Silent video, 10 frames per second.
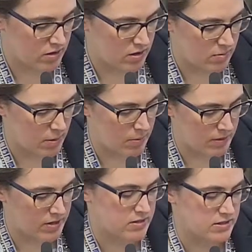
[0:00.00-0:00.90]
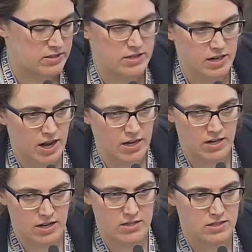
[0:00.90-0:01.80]
probably 60 to
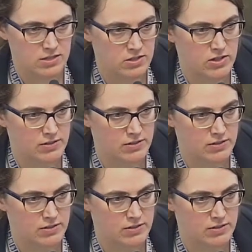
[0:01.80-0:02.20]
90 days easily.